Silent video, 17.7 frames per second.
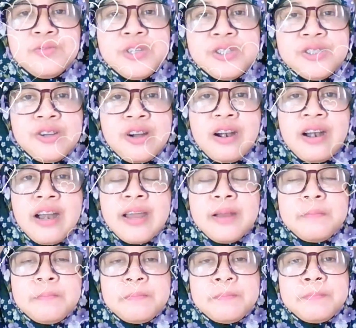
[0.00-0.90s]
guitar
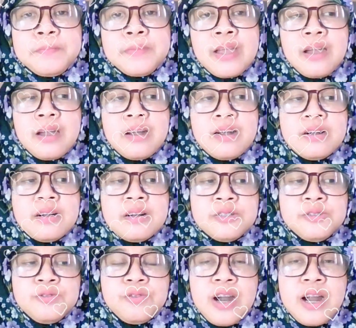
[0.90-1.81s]
and
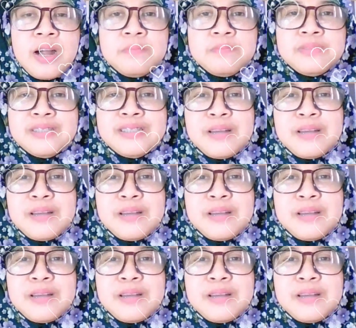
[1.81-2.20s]
drums.